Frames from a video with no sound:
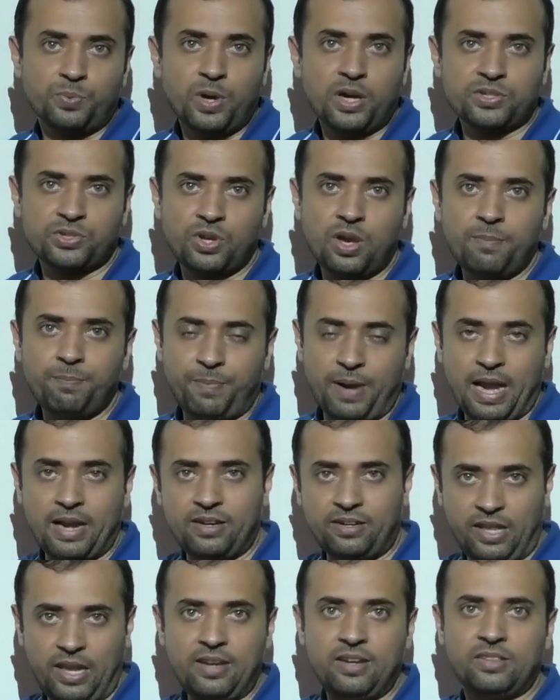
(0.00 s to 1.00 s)
workshop
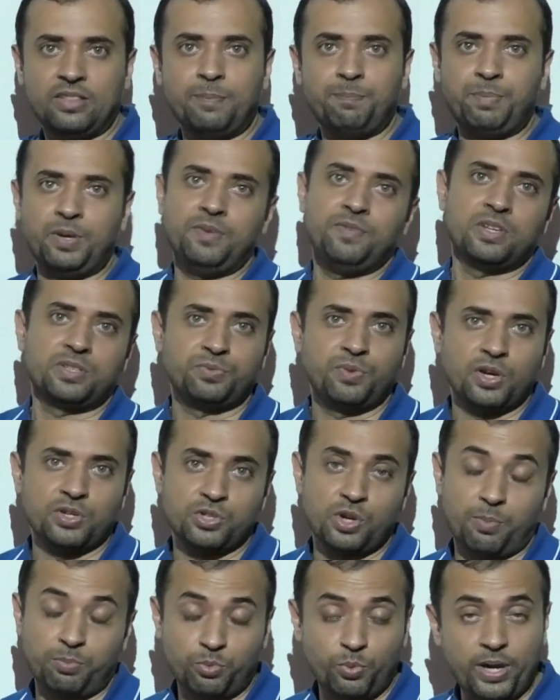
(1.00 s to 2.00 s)
and 10 in the previous
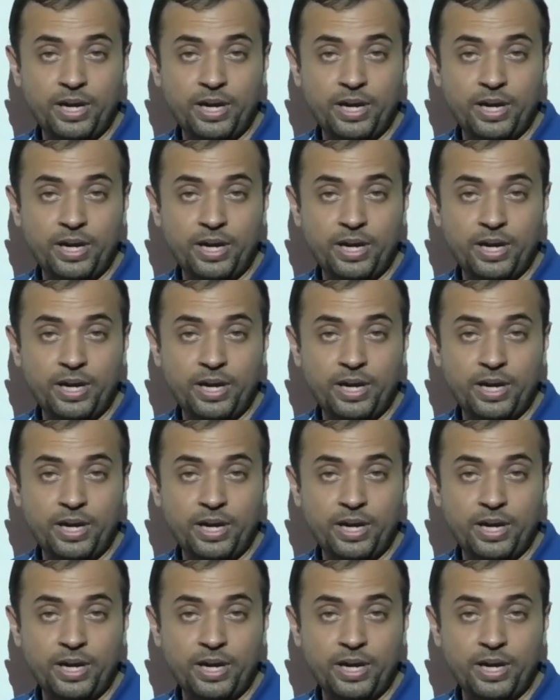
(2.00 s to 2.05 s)
workshop.